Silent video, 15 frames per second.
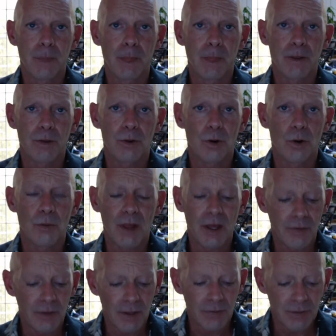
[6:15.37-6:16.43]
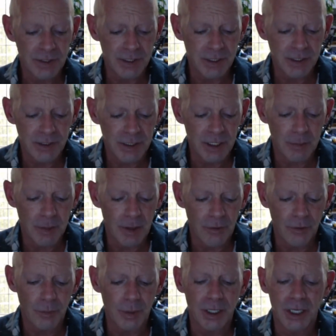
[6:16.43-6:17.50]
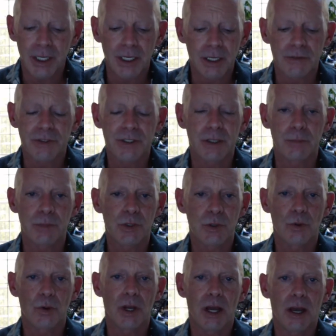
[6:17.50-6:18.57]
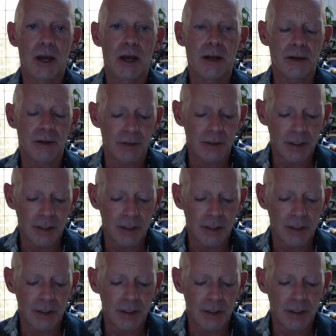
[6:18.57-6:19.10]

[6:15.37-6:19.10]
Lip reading: that this is somehow the beginning of some sort of end.